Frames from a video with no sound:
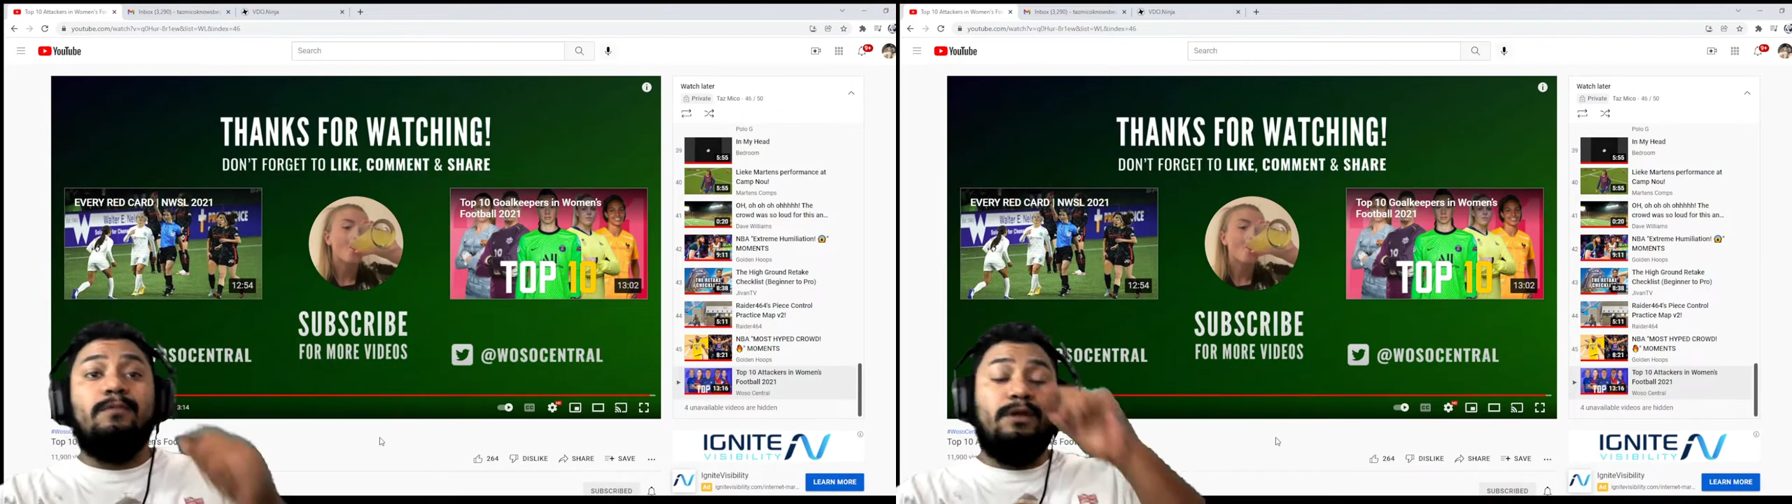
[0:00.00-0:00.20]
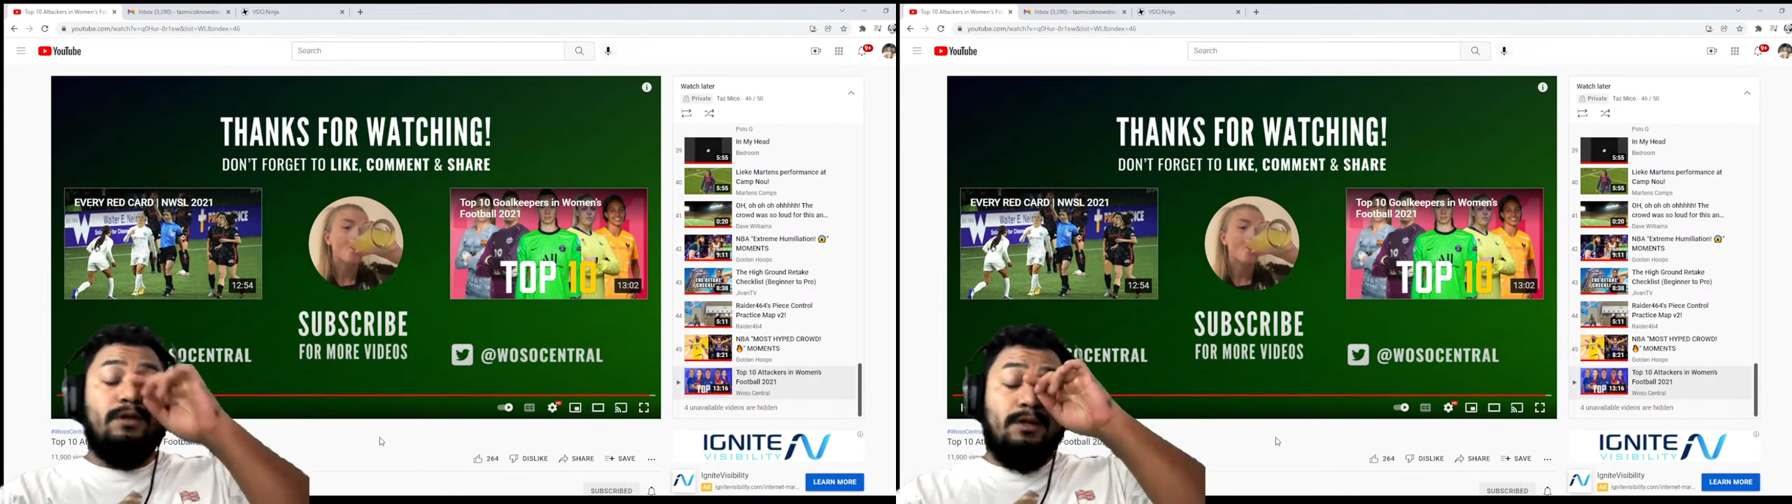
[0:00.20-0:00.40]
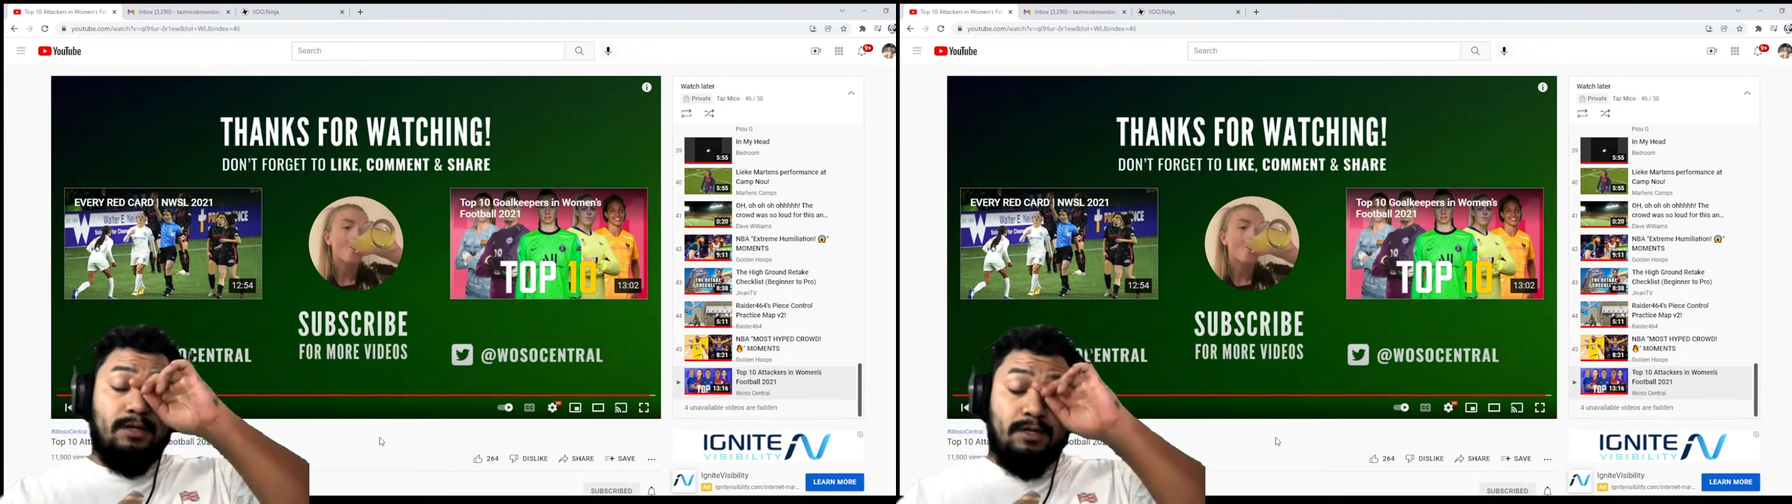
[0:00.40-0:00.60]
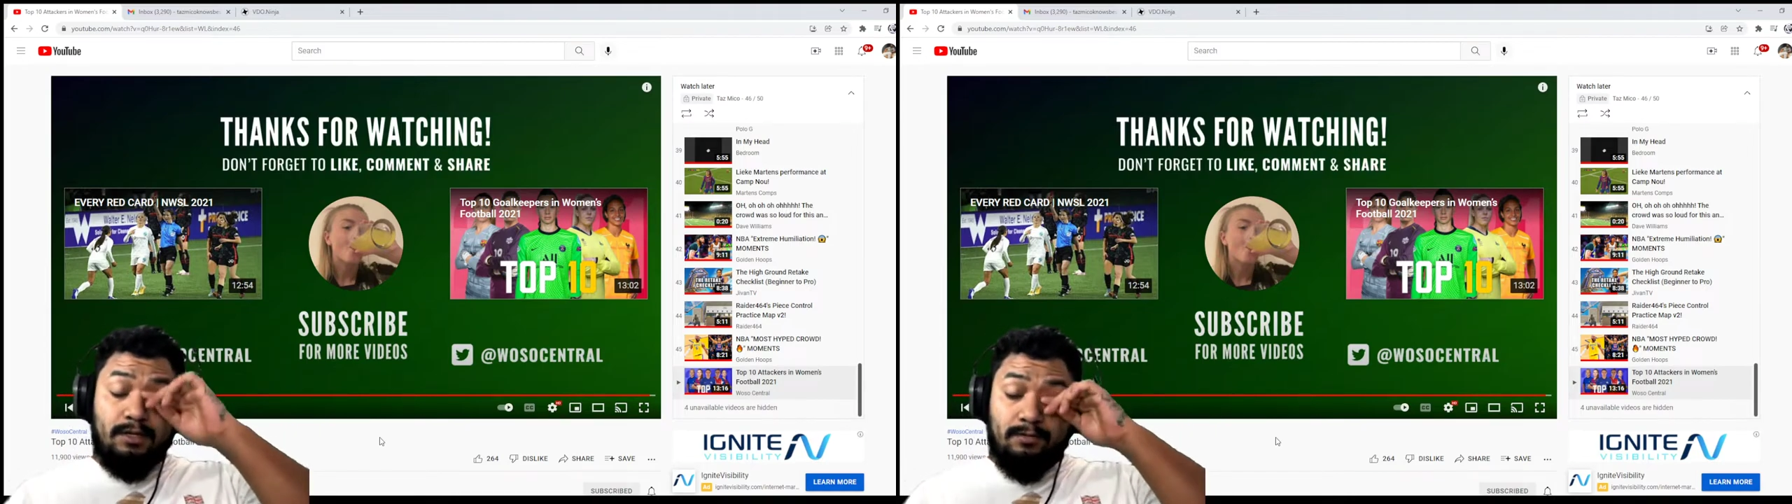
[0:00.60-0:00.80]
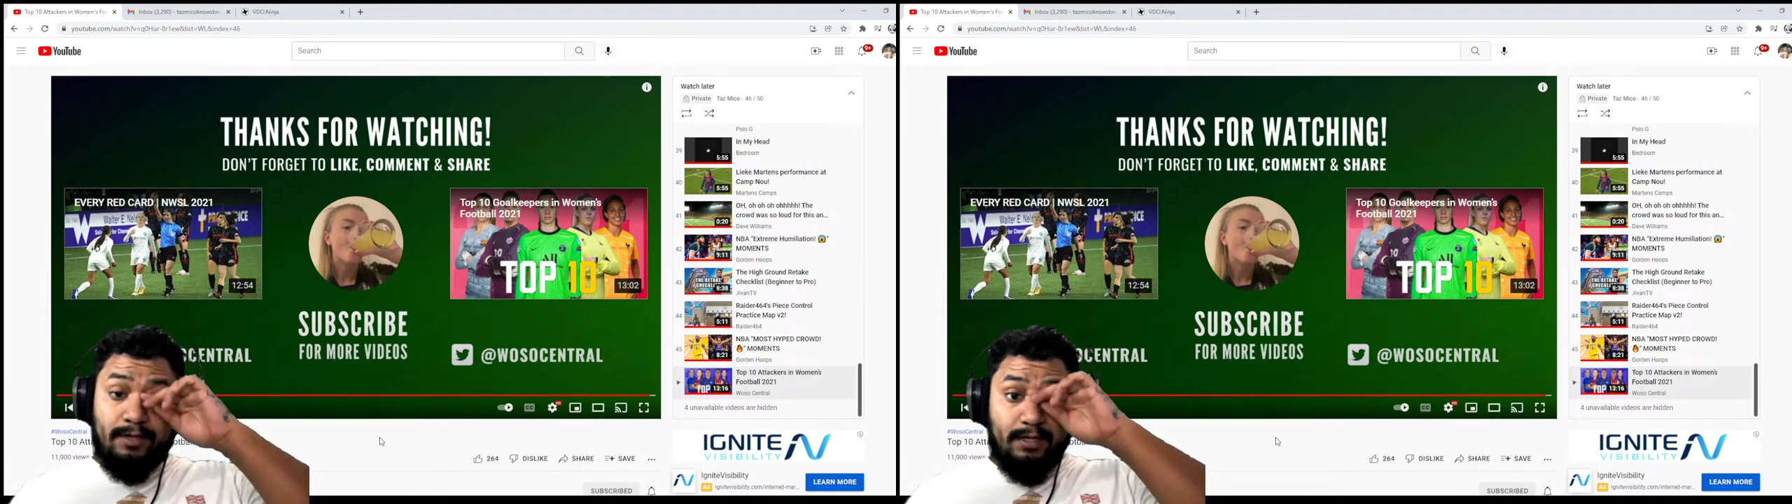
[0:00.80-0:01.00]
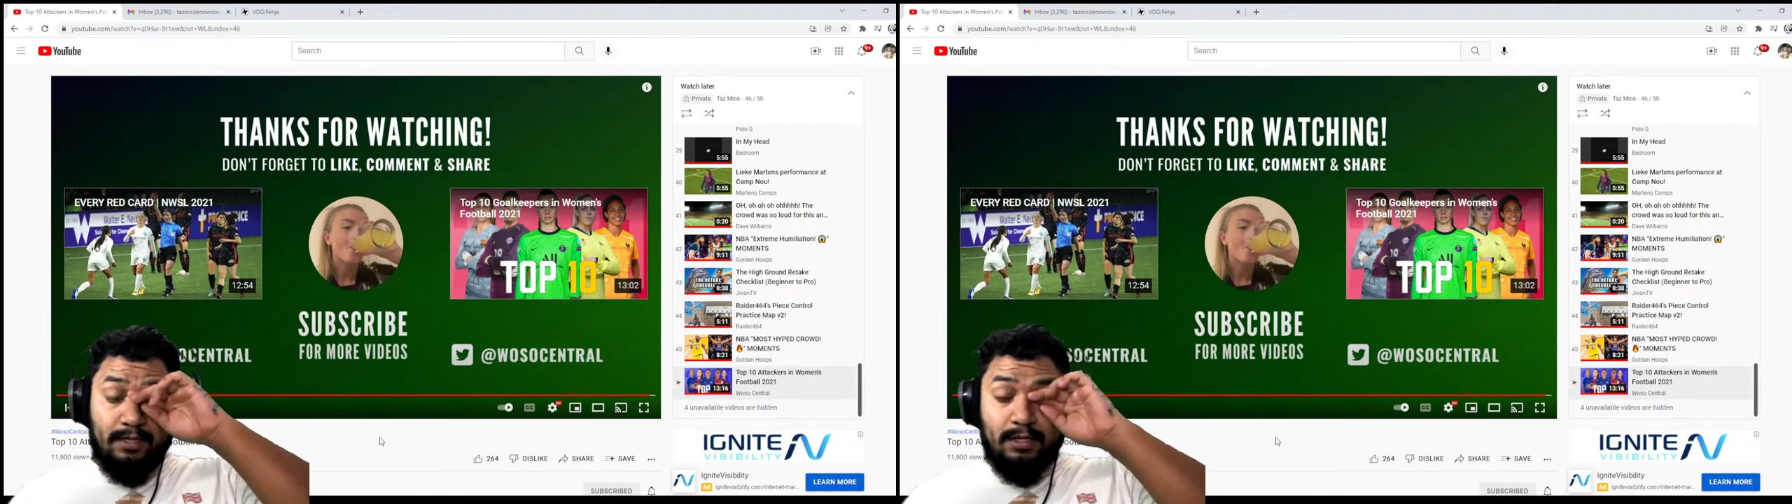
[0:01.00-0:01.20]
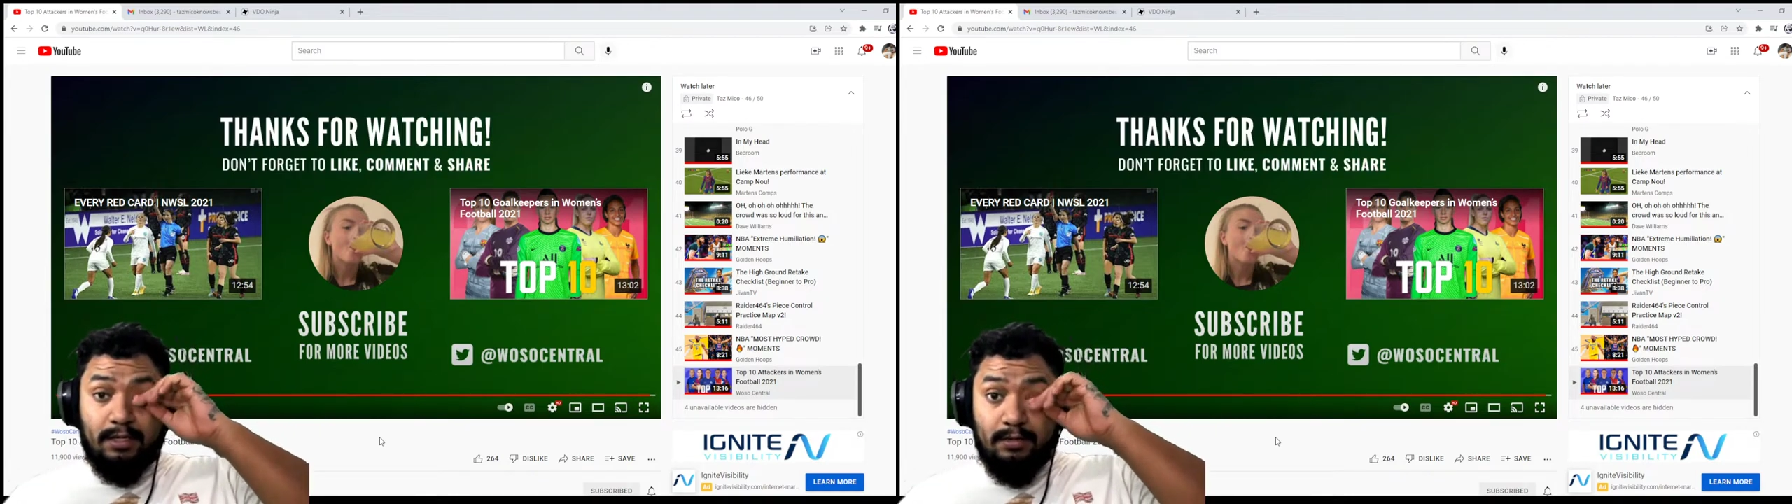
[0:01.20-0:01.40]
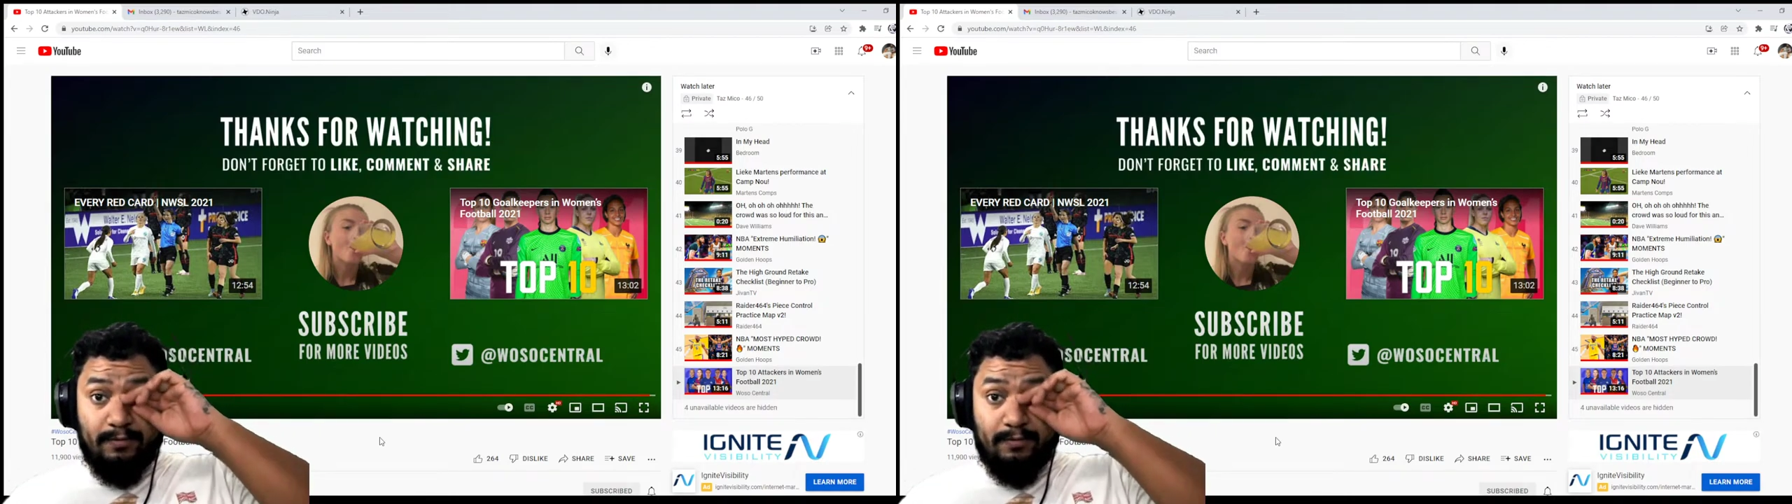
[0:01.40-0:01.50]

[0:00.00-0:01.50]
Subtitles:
We're gonna